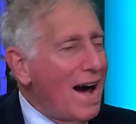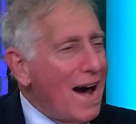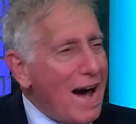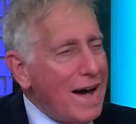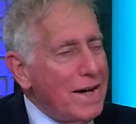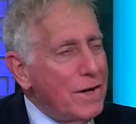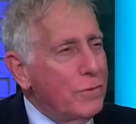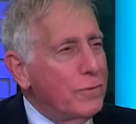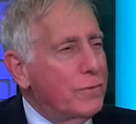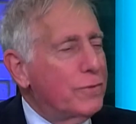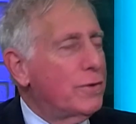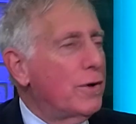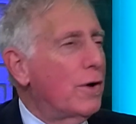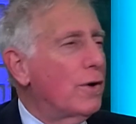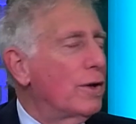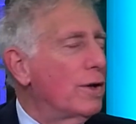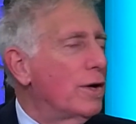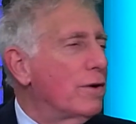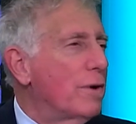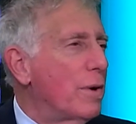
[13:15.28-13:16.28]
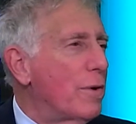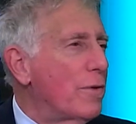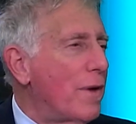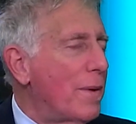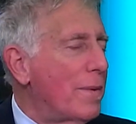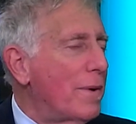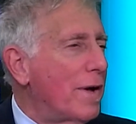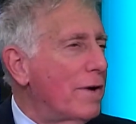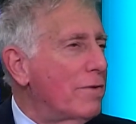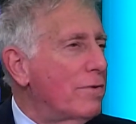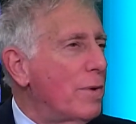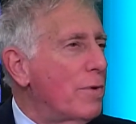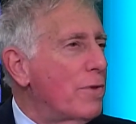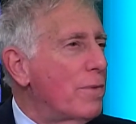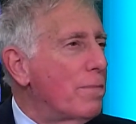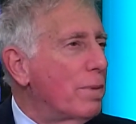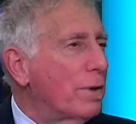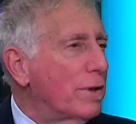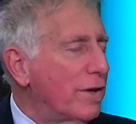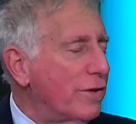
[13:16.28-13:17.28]
I don't totally agree with that. I mean, I agree with the
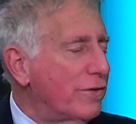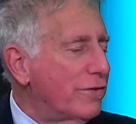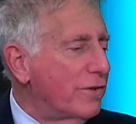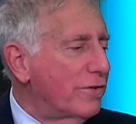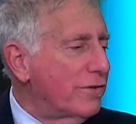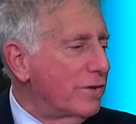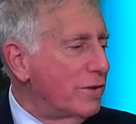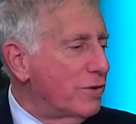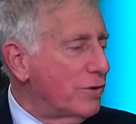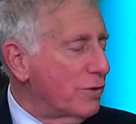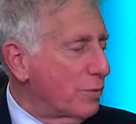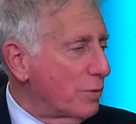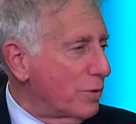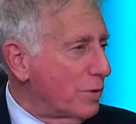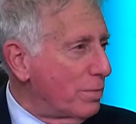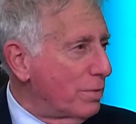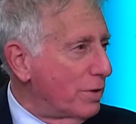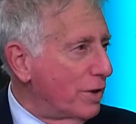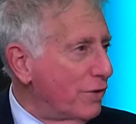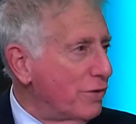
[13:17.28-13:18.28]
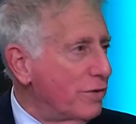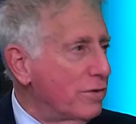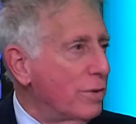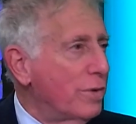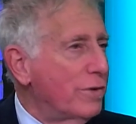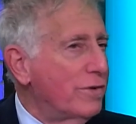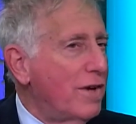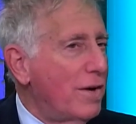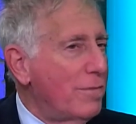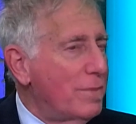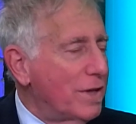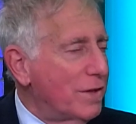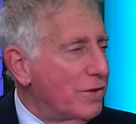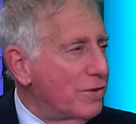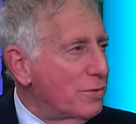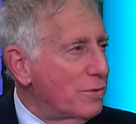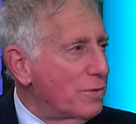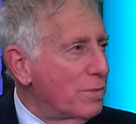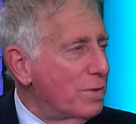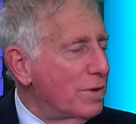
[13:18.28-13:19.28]
police. There's issues with the police, and there always have been
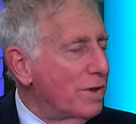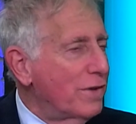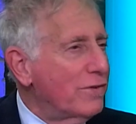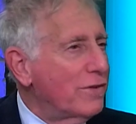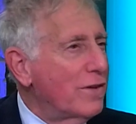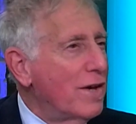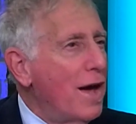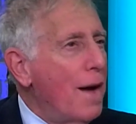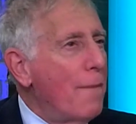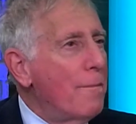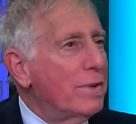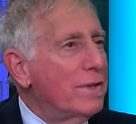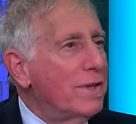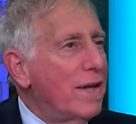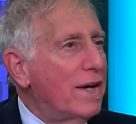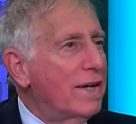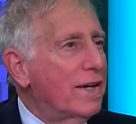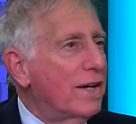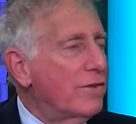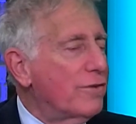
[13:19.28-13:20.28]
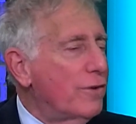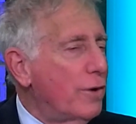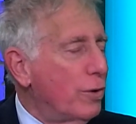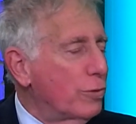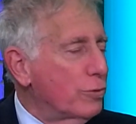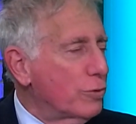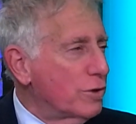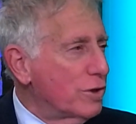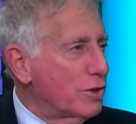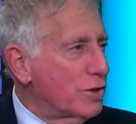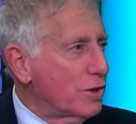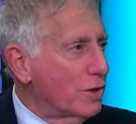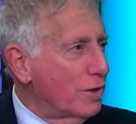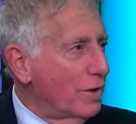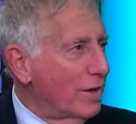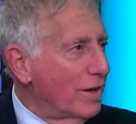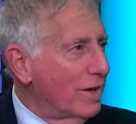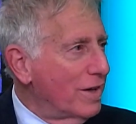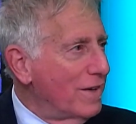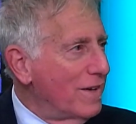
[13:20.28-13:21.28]
issues with the police, but not against the whole
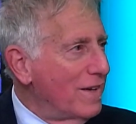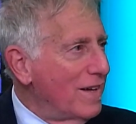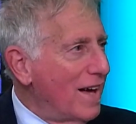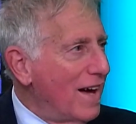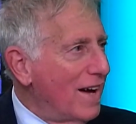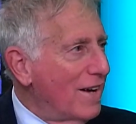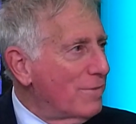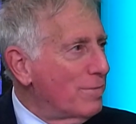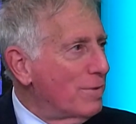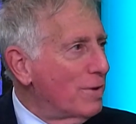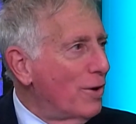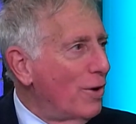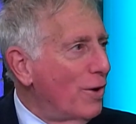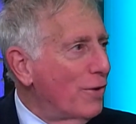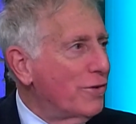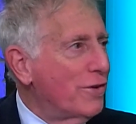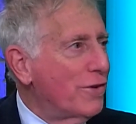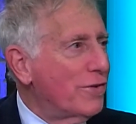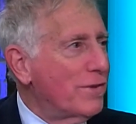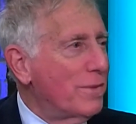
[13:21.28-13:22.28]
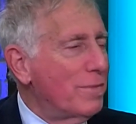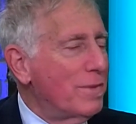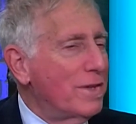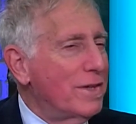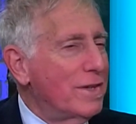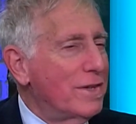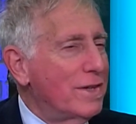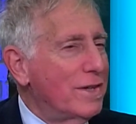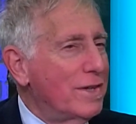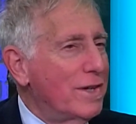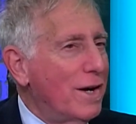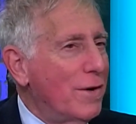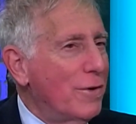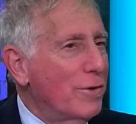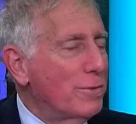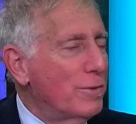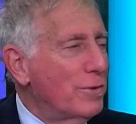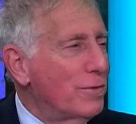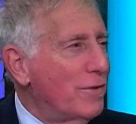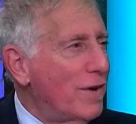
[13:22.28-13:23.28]
judiciary. And it's been the whole system that Netanyahu
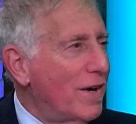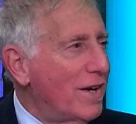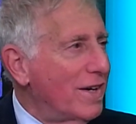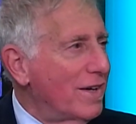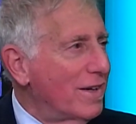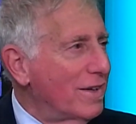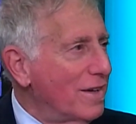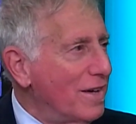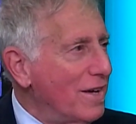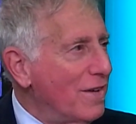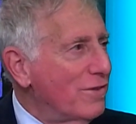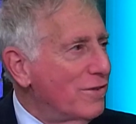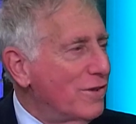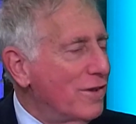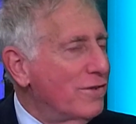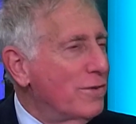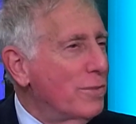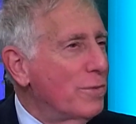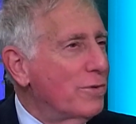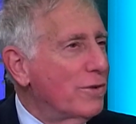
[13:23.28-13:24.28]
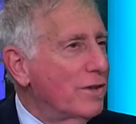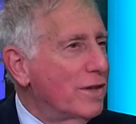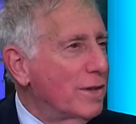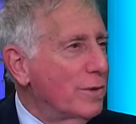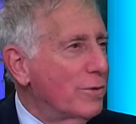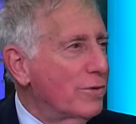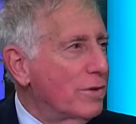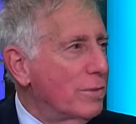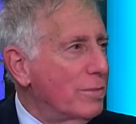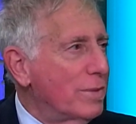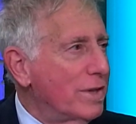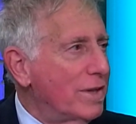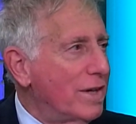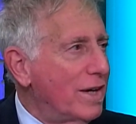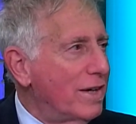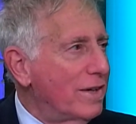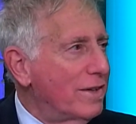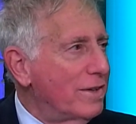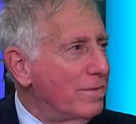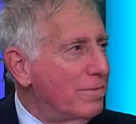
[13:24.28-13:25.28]
has been fighting since it was clear he was going to be
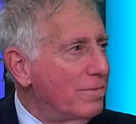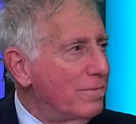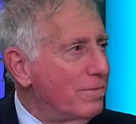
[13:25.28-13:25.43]
indicted.